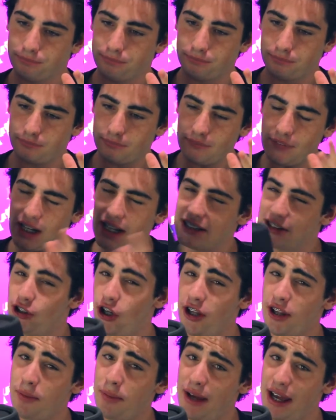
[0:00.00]
it's
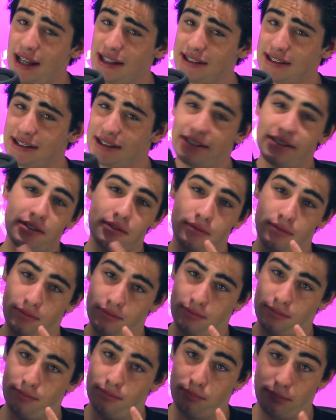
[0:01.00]
not the best,
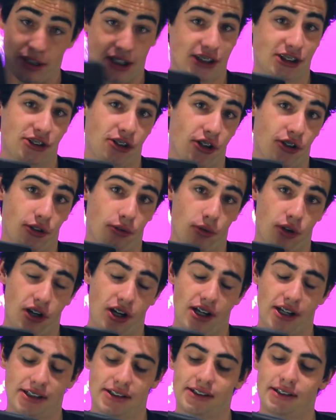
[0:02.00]
but it's not the
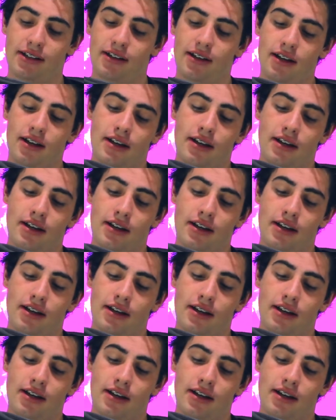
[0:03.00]
worst.